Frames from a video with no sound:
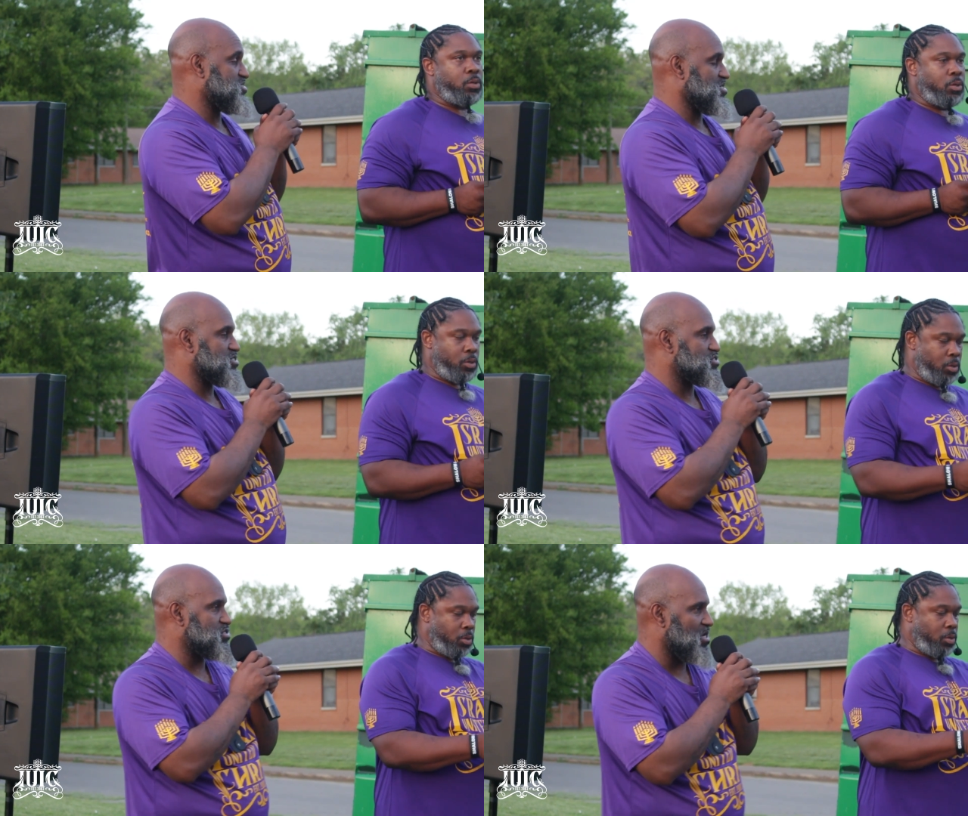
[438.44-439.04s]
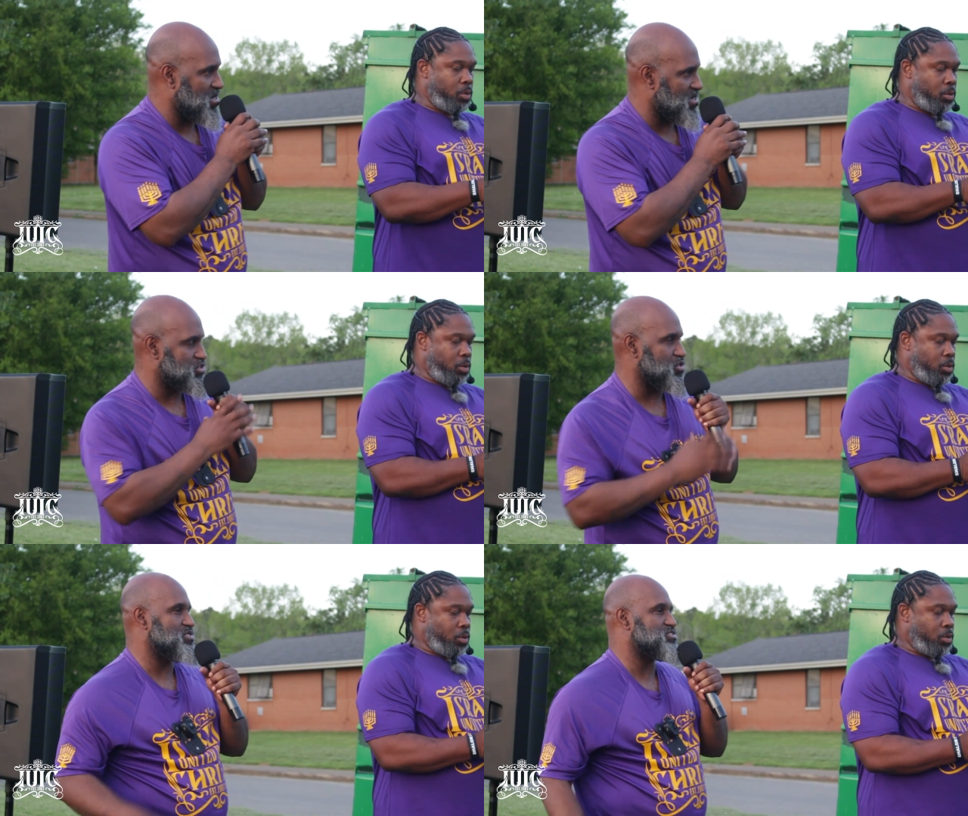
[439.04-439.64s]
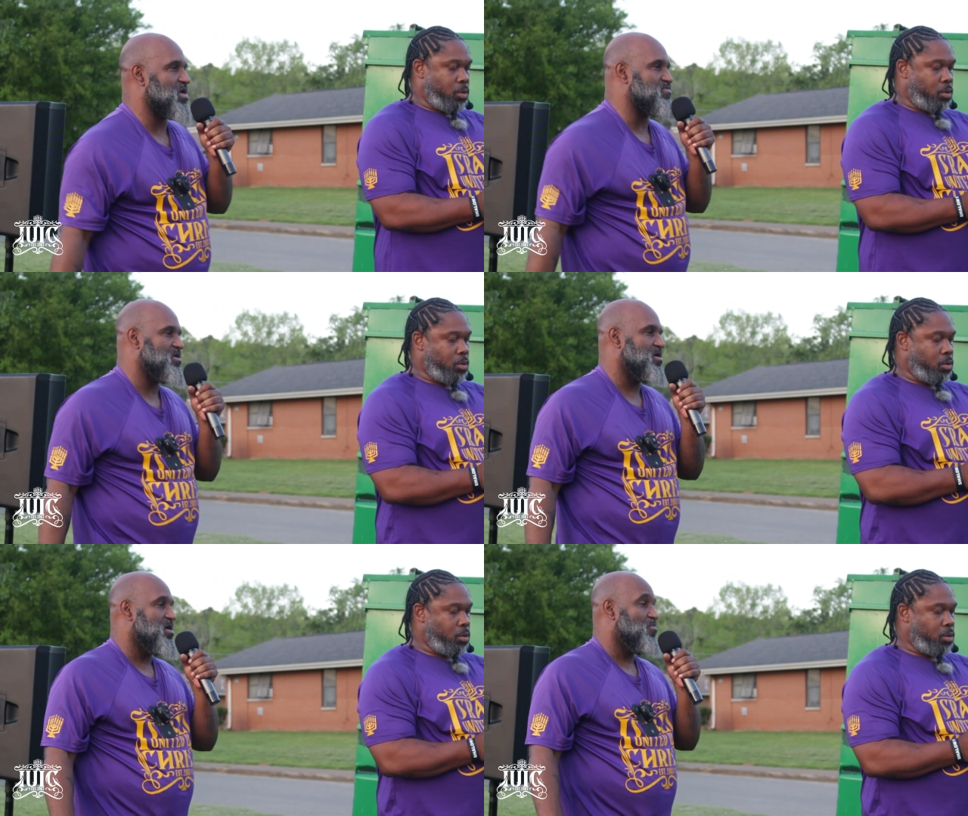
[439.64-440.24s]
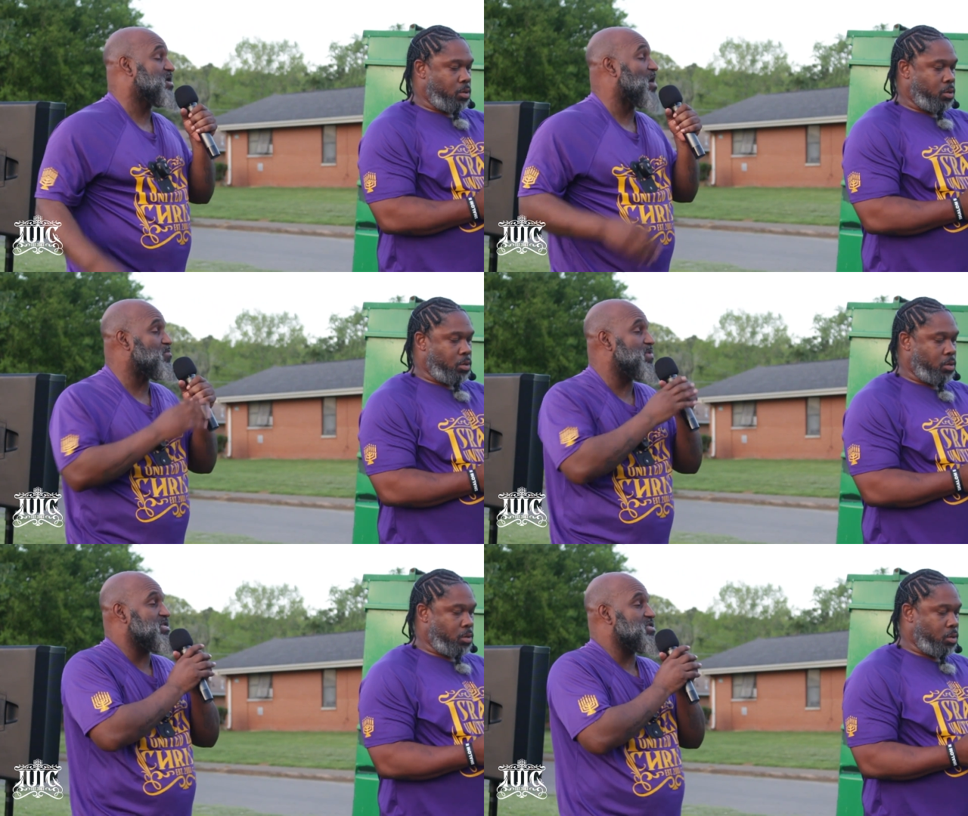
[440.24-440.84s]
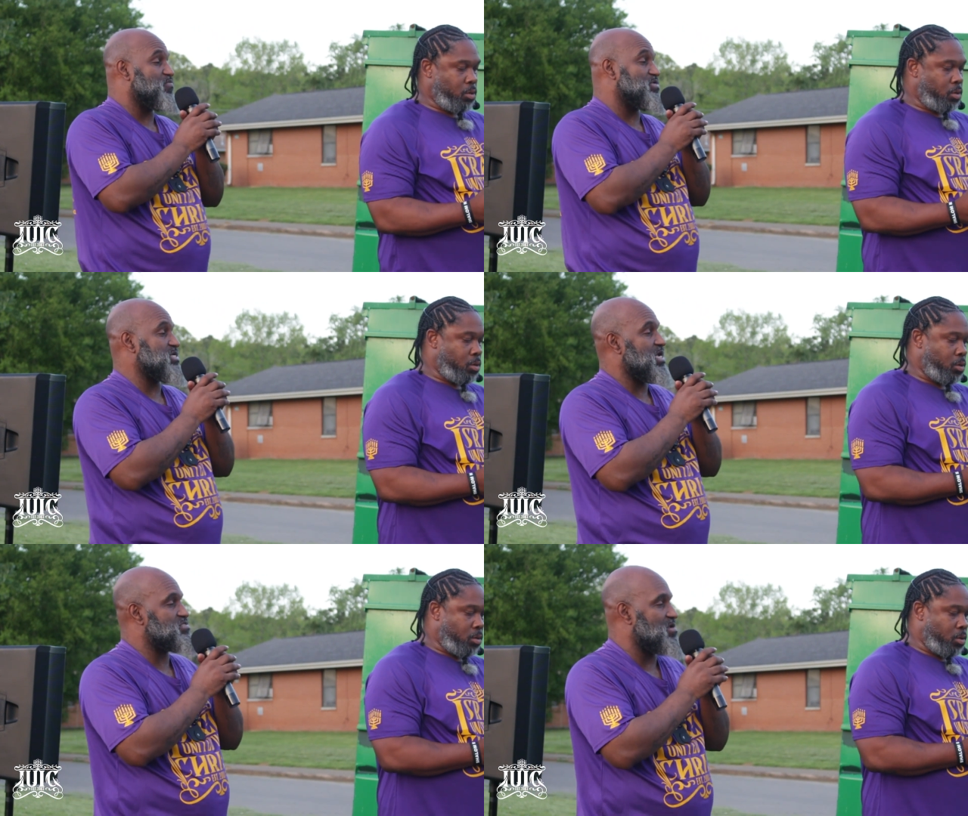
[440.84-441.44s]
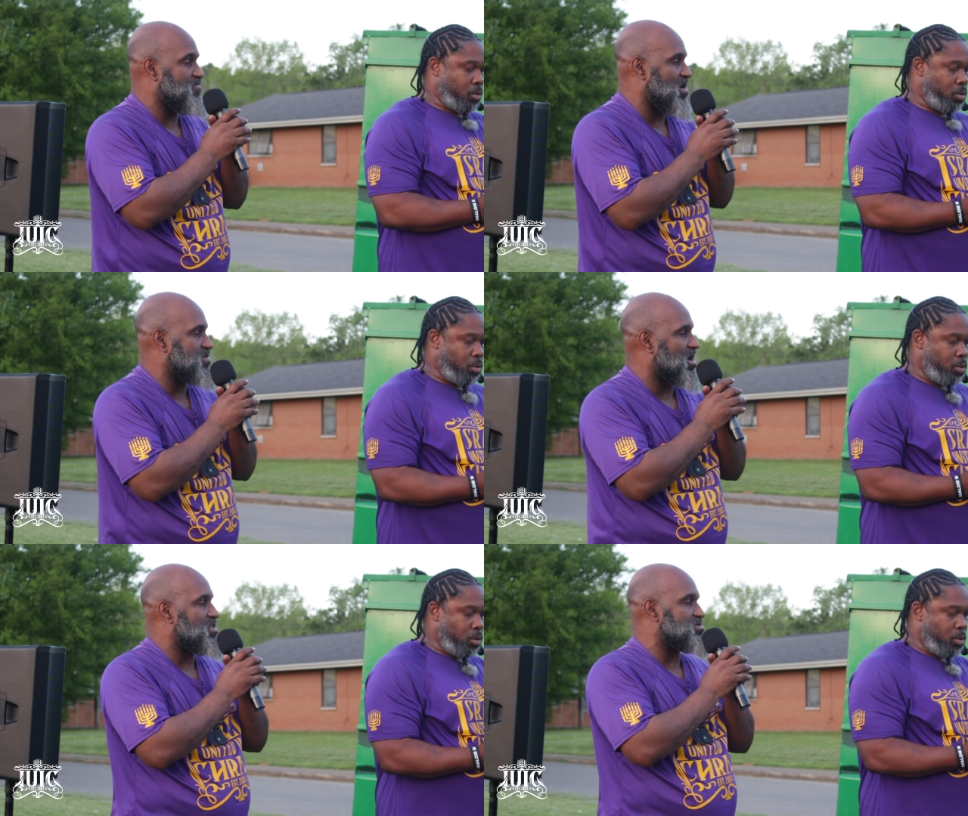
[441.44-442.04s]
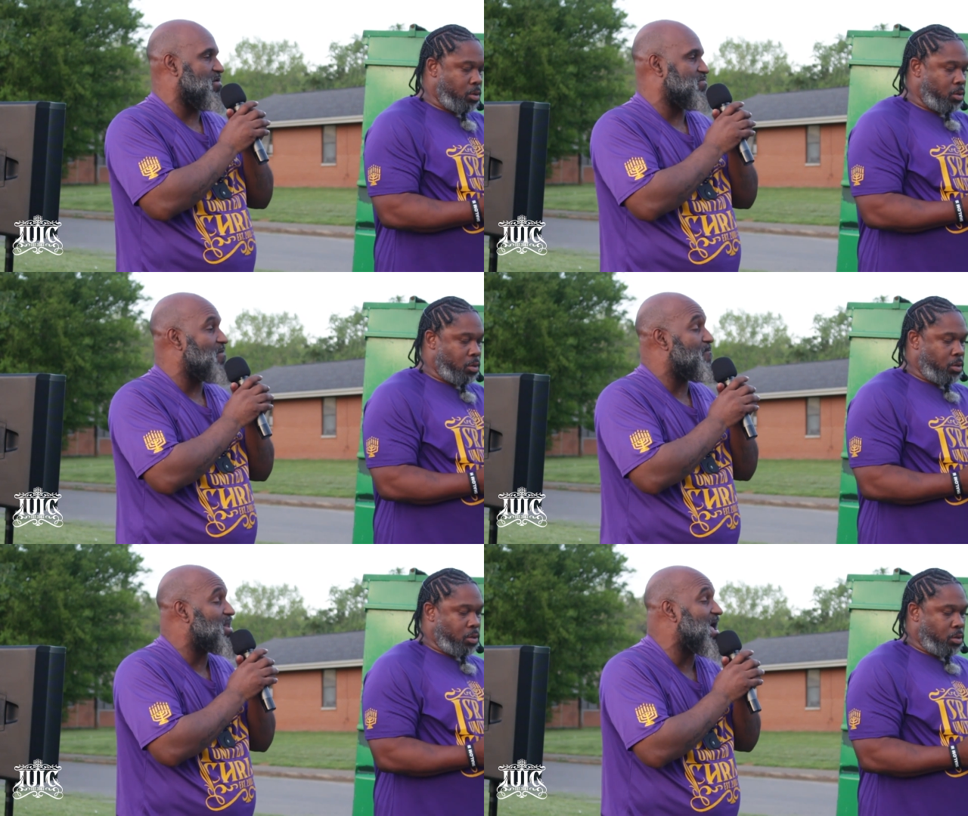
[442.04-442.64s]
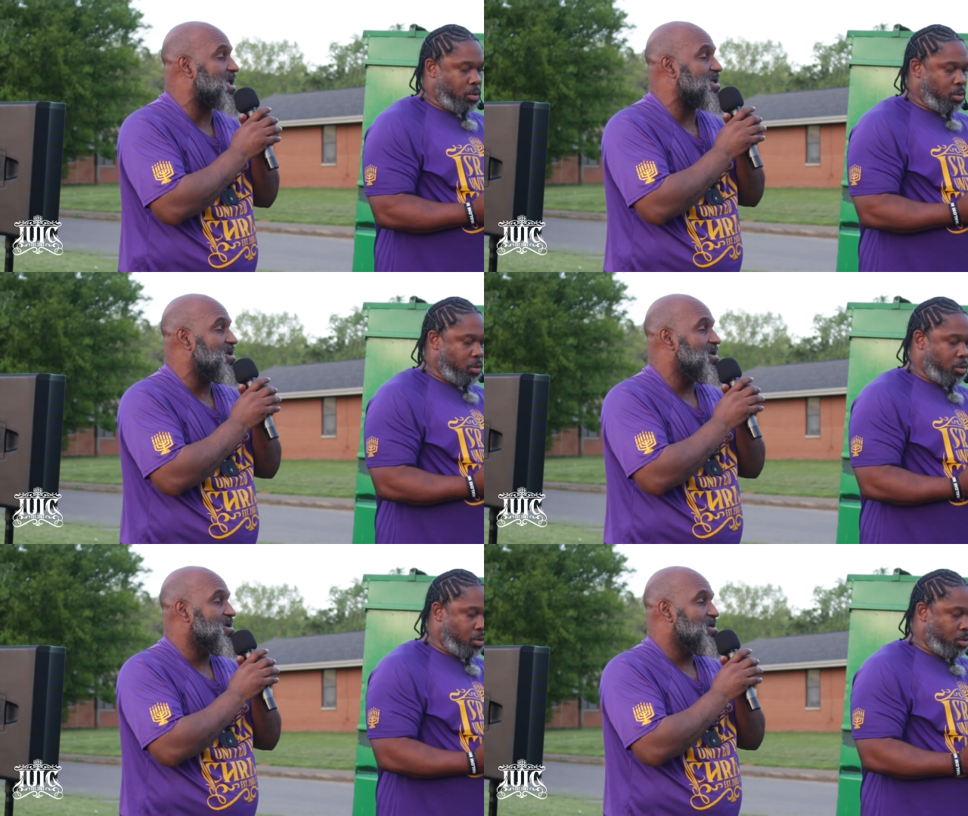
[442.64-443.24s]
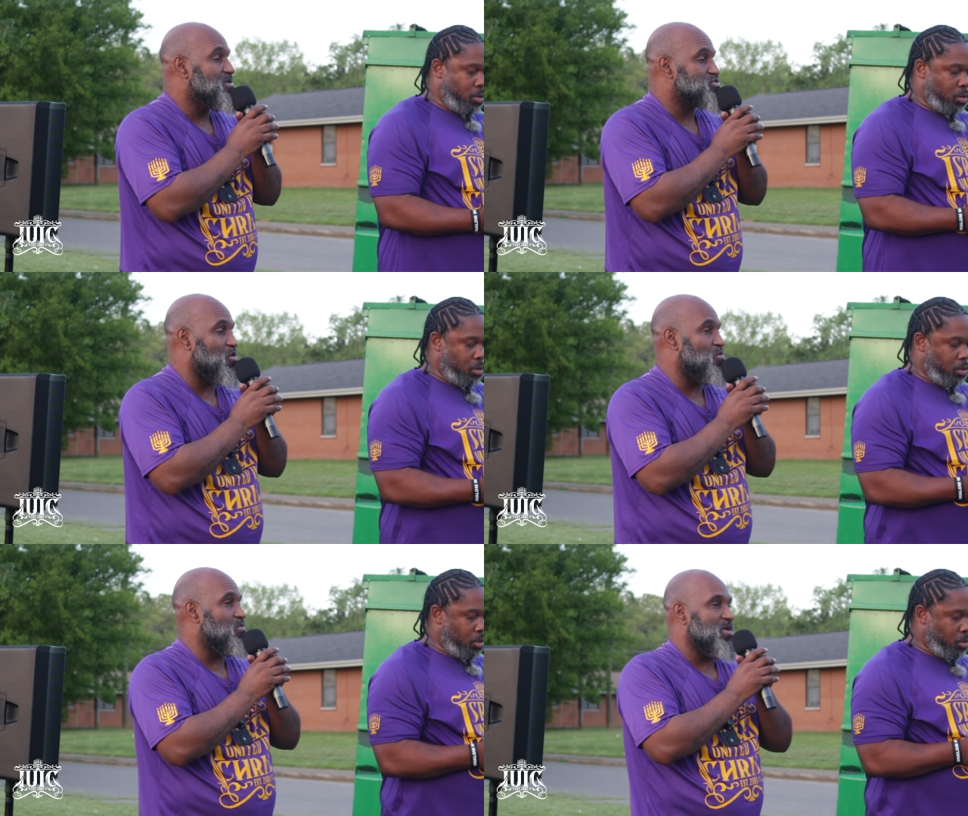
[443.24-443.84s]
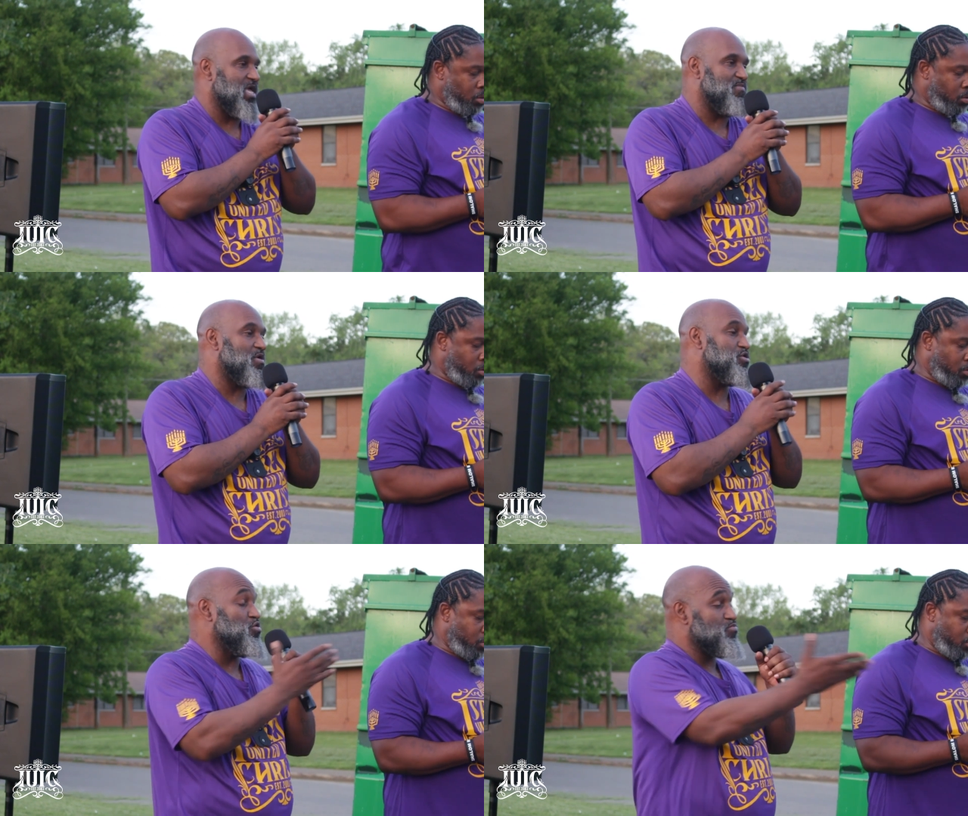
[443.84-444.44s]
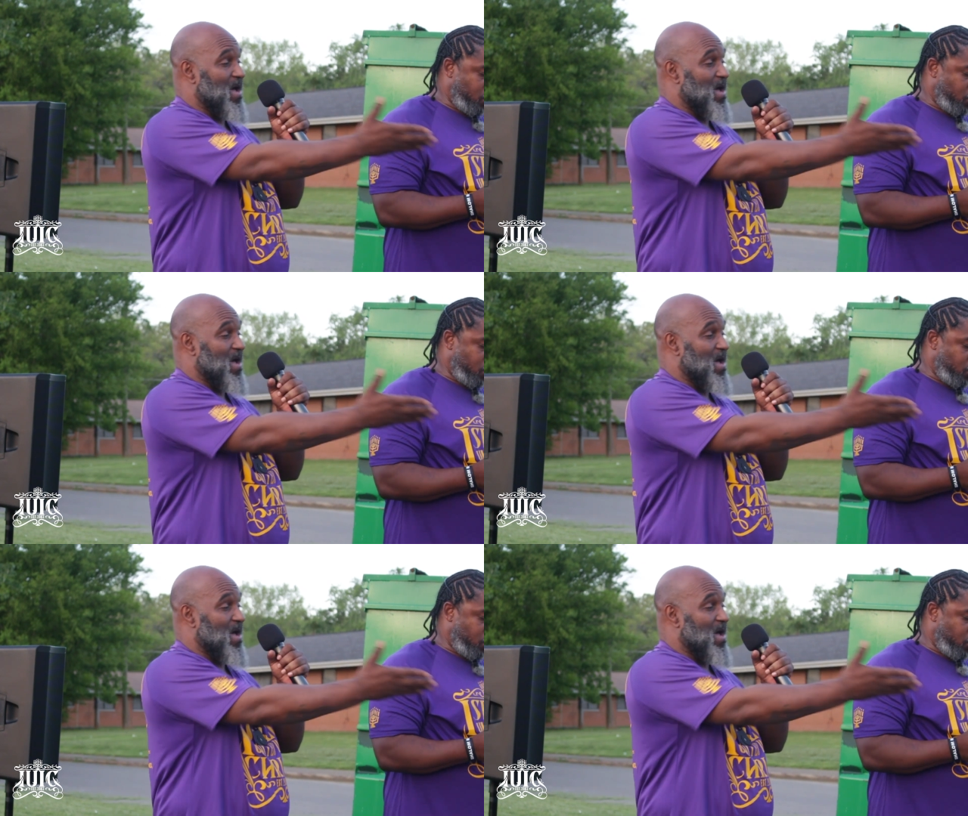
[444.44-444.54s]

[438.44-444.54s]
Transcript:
Speaker 1: Genesis uh, 2 and 7. We come in many different shades of, of color, of, of black. So even though you